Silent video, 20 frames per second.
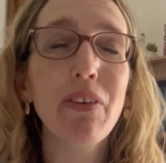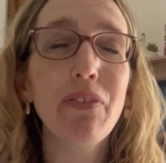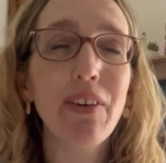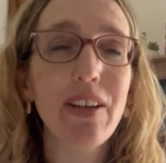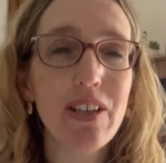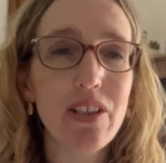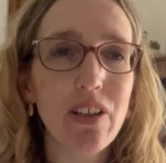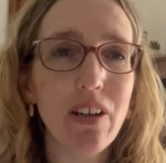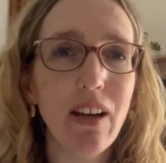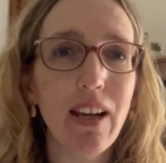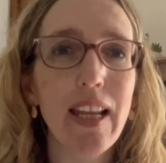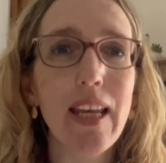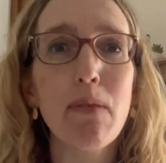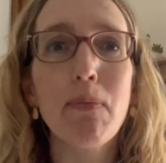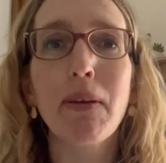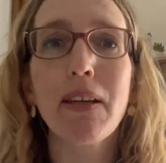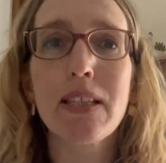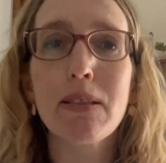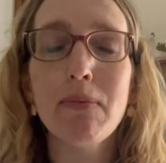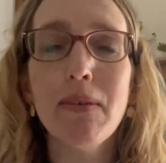friend Charlie,
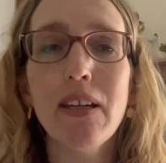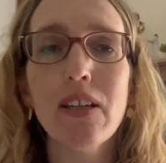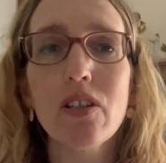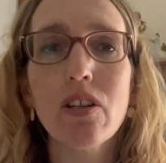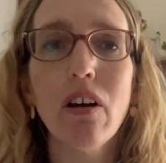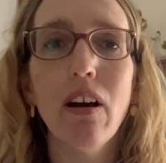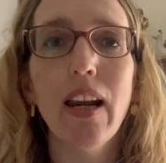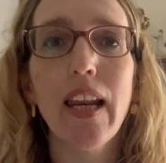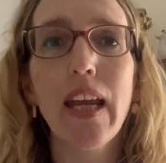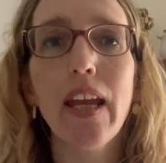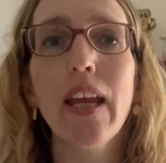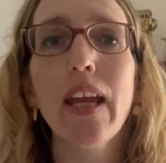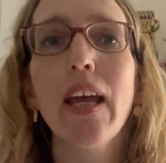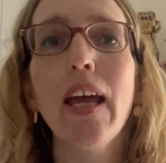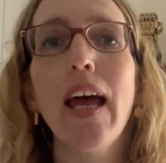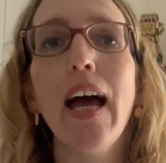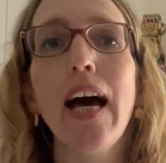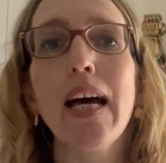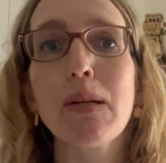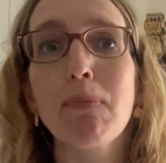because me and Charlie
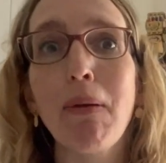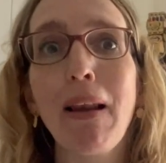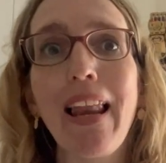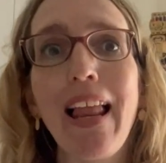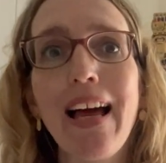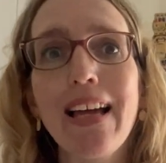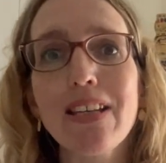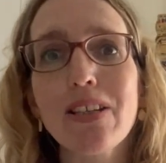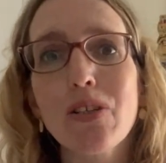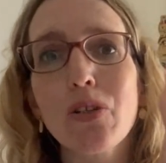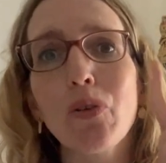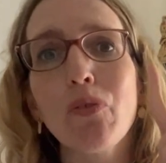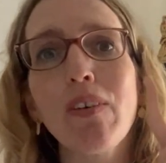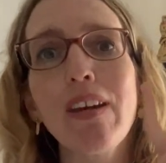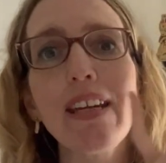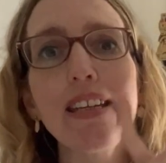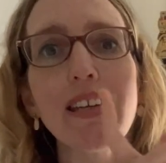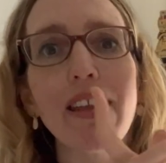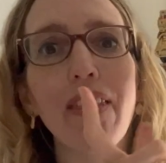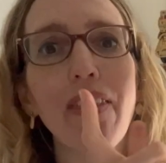had planned to
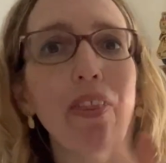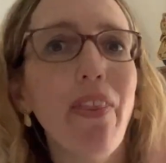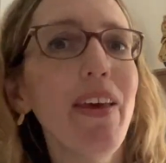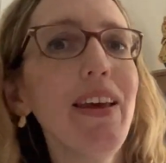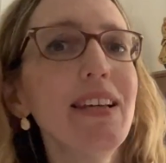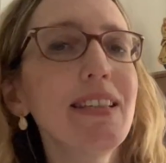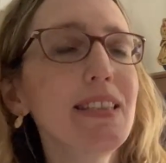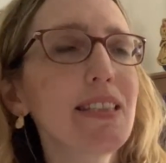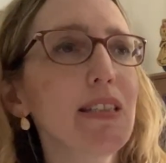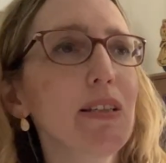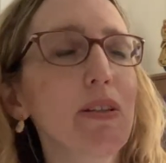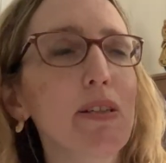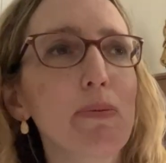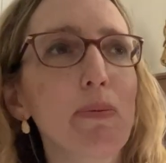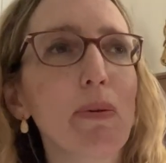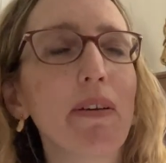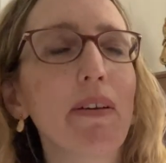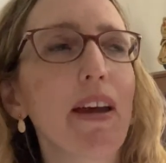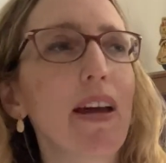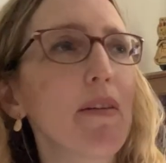read this, because
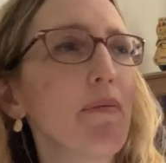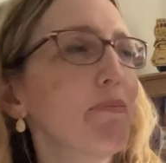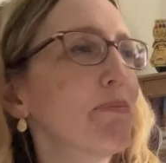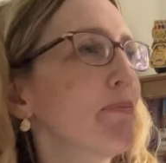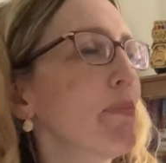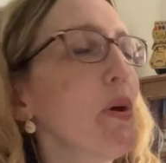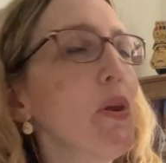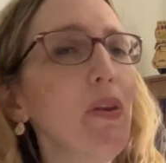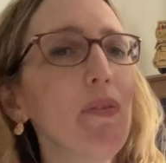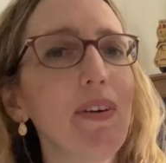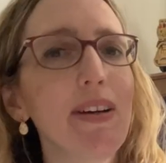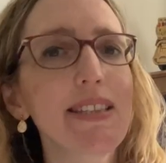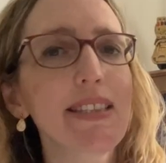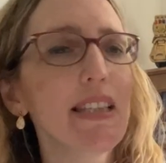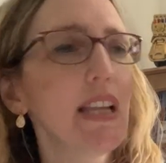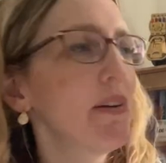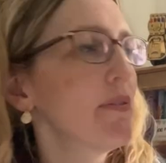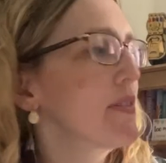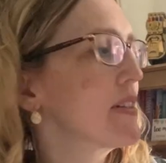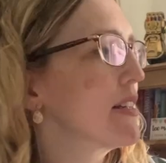we both of us
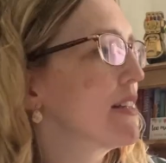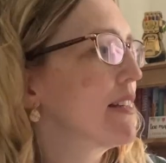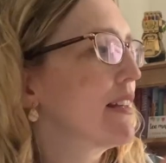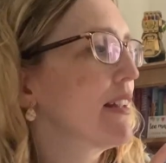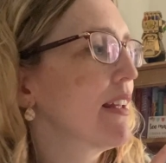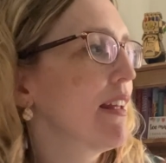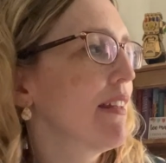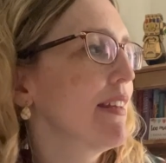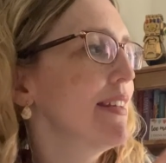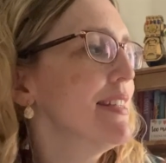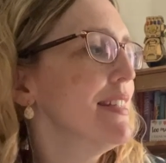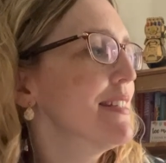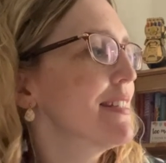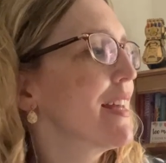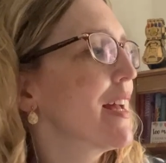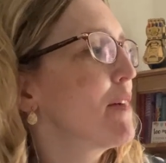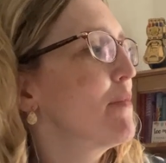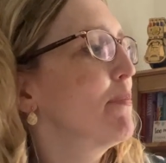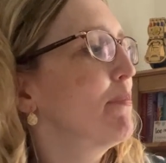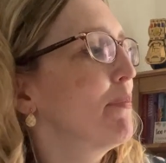loved, this is
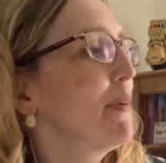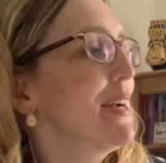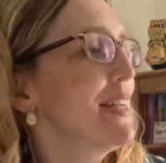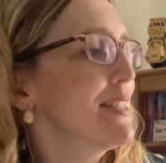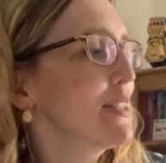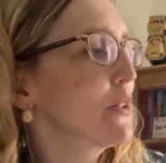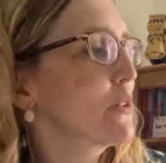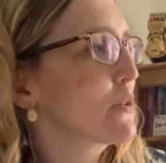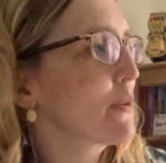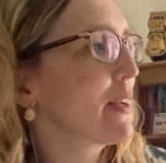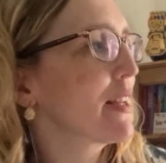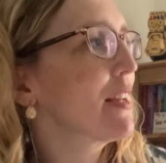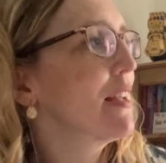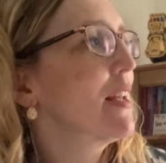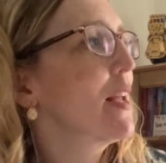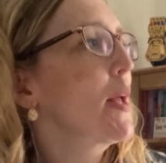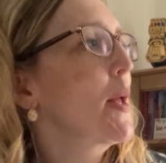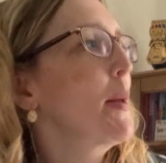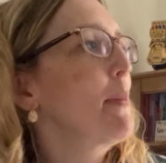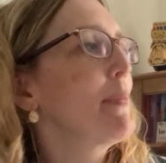My Soul Twin
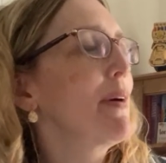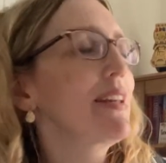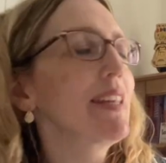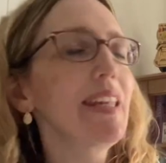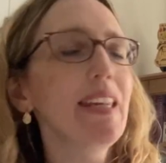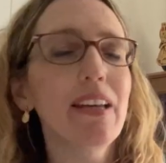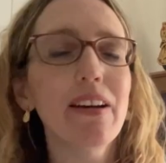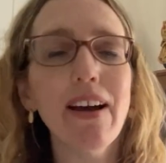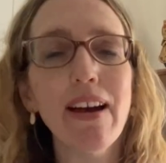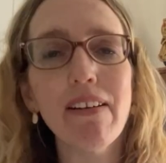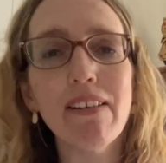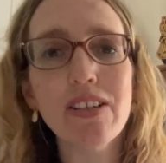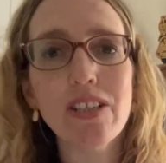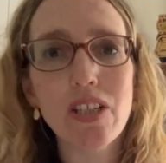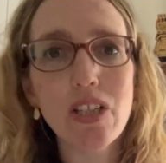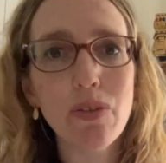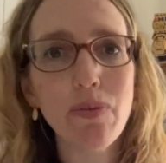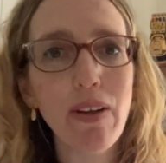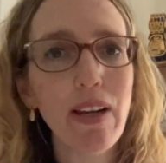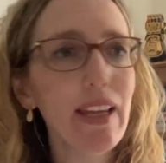by Nino,
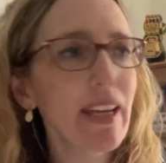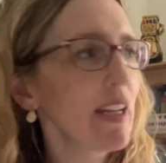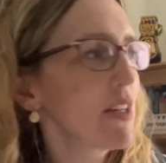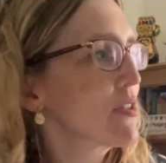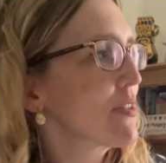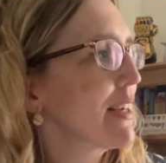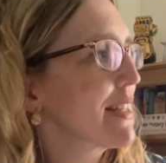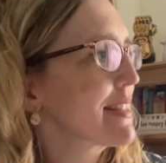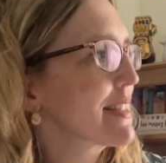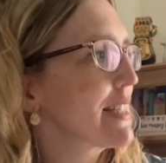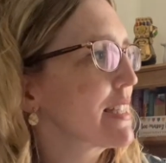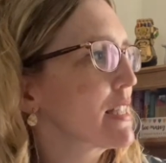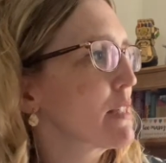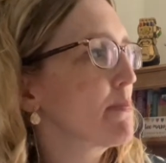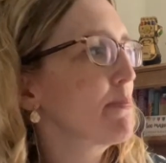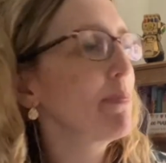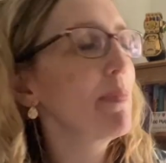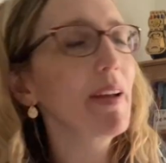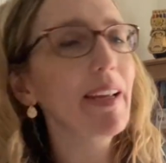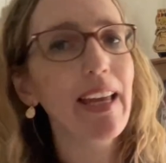Haratishwili,
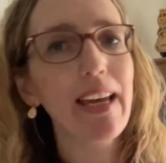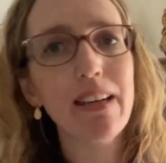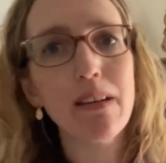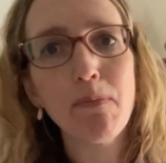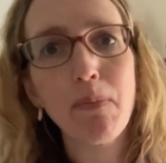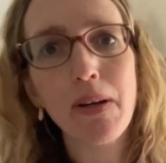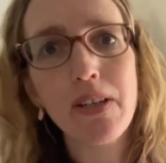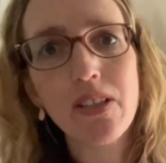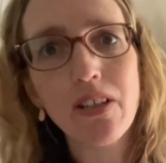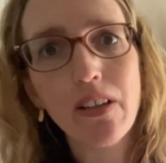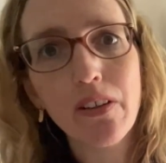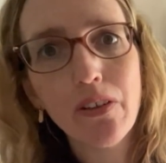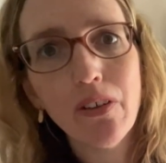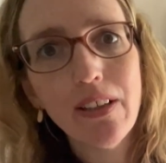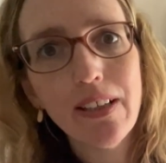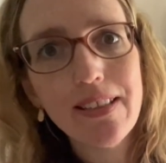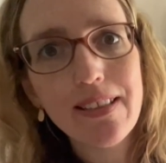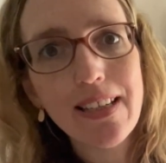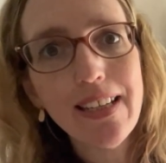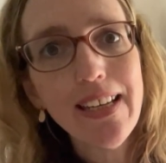translated again by Charlotte
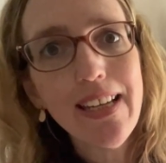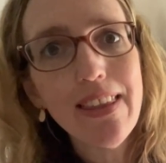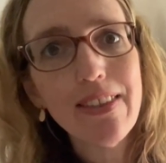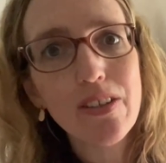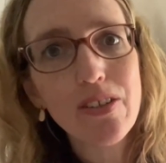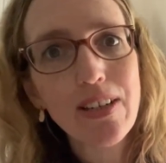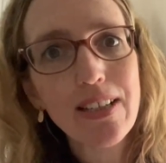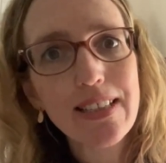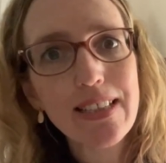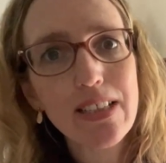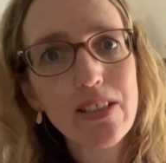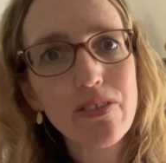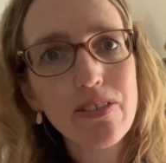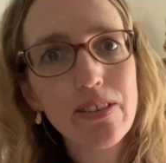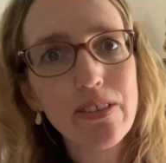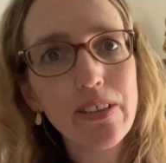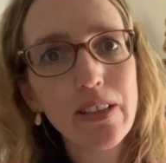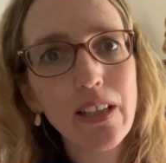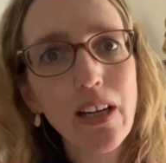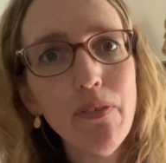Collins, and again the translator is
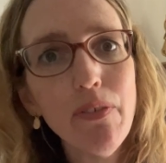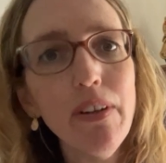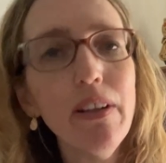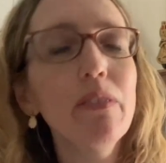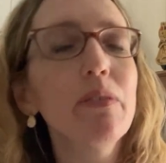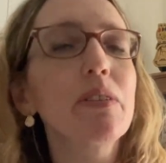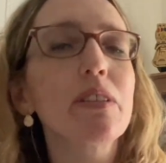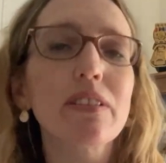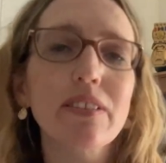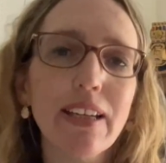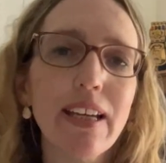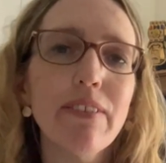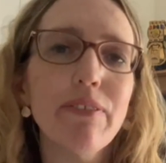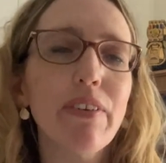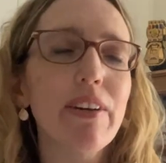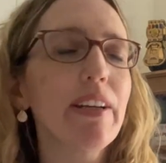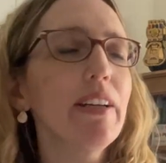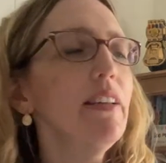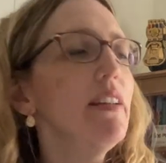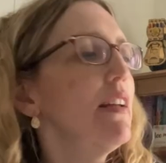on the cover, which is again
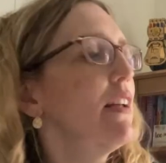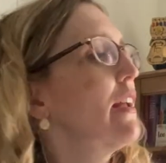very good.